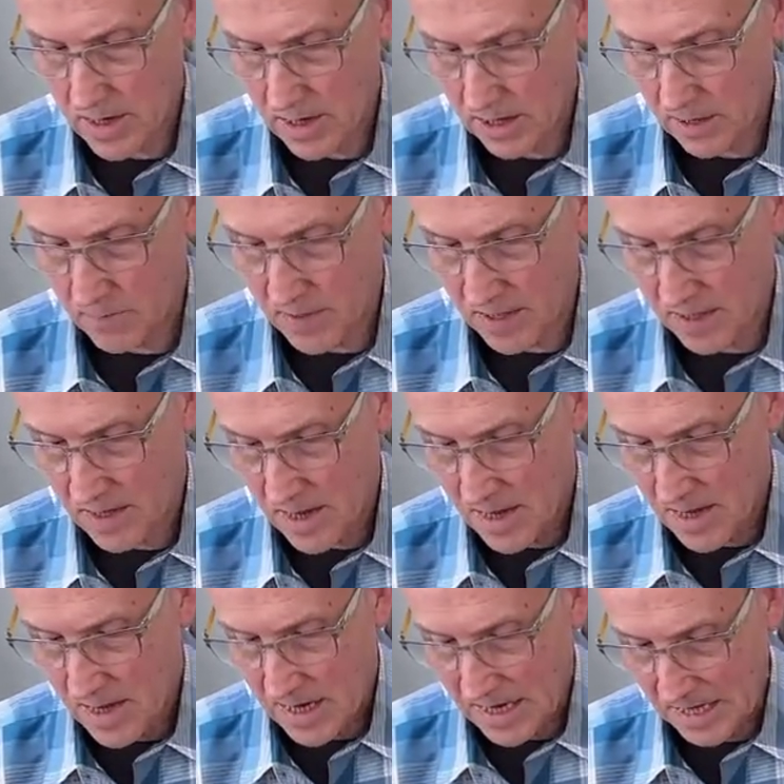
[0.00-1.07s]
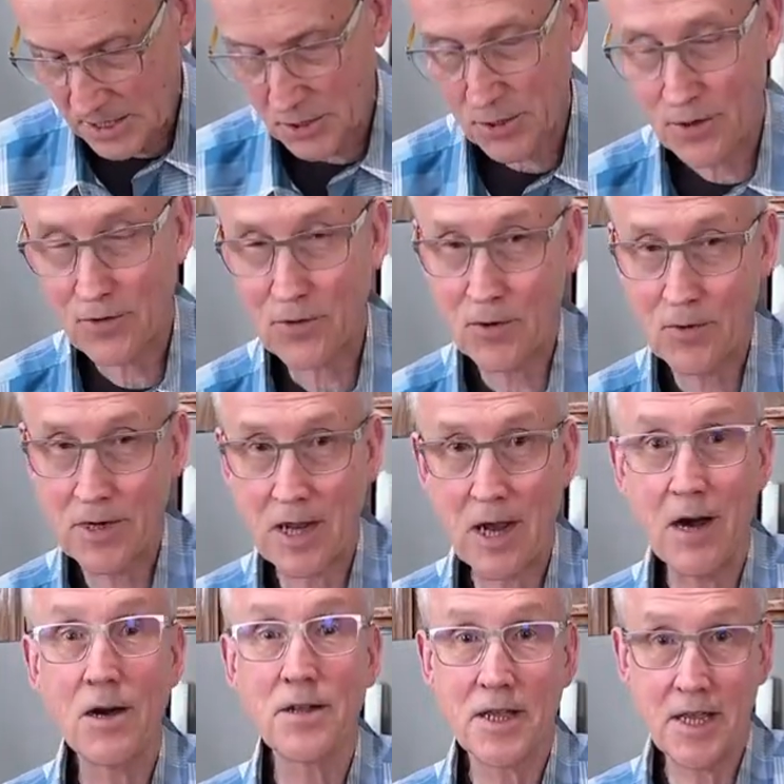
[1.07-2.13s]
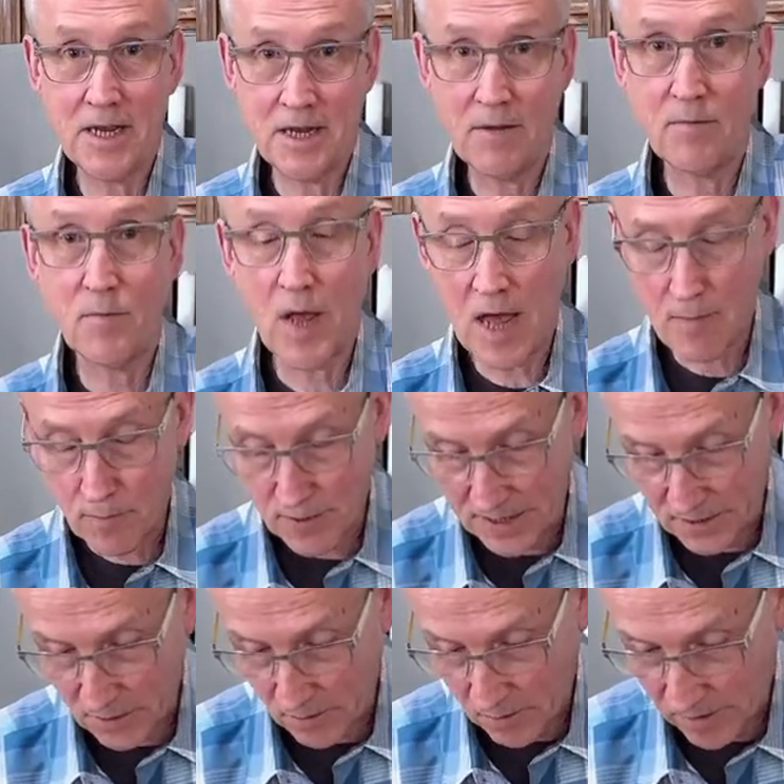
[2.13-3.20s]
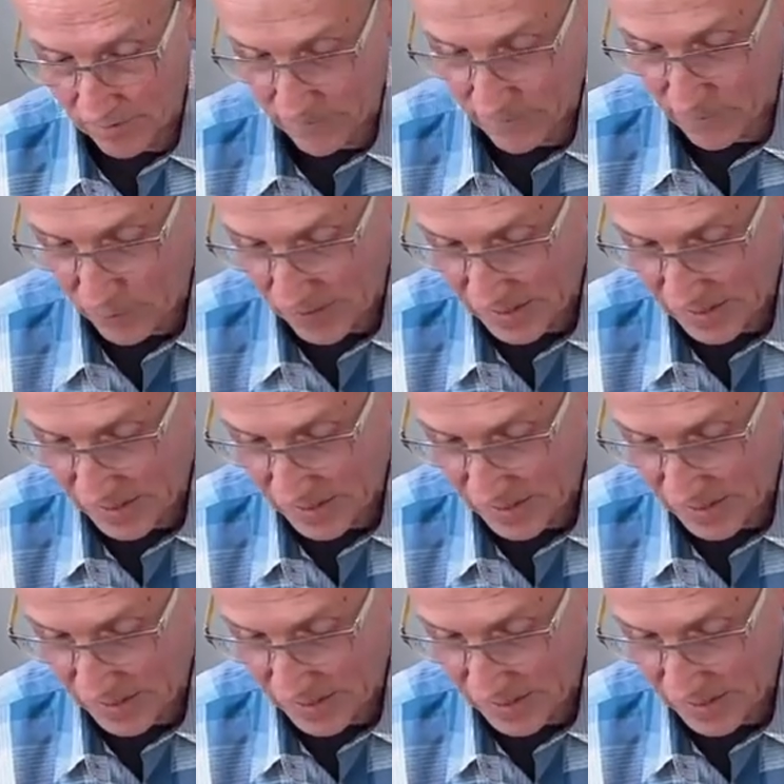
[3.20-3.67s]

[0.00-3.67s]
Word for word: It could be easier to throw it all in a blender or a food